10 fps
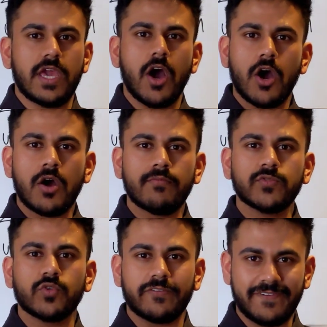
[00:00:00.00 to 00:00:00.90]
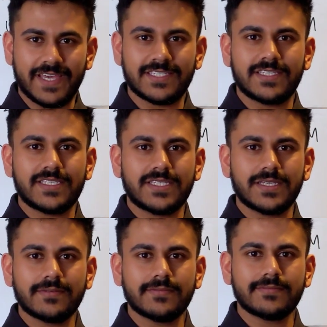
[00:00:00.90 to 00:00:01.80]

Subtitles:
the arms or the fists.